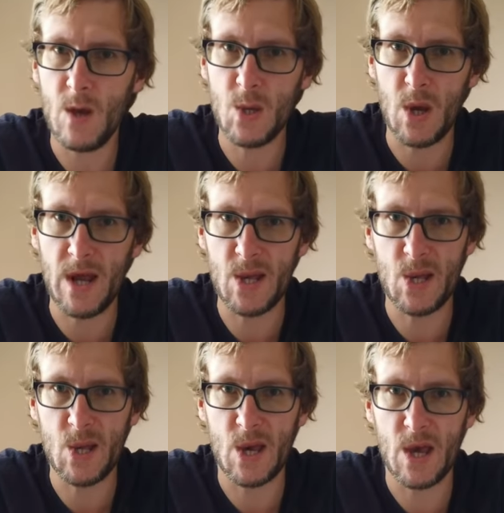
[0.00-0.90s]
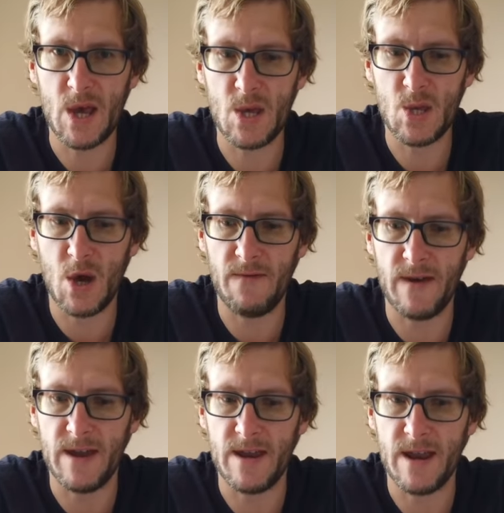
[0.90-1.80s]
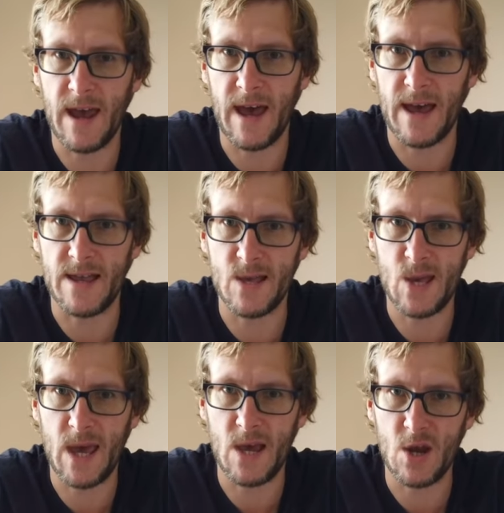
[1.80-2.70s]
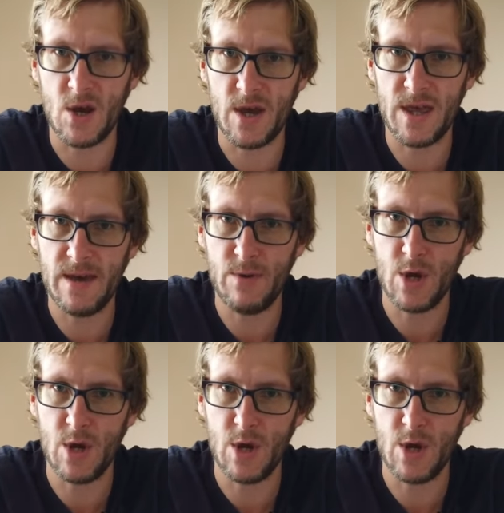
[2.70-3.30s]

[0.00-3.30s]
So let's dive in and take a look at the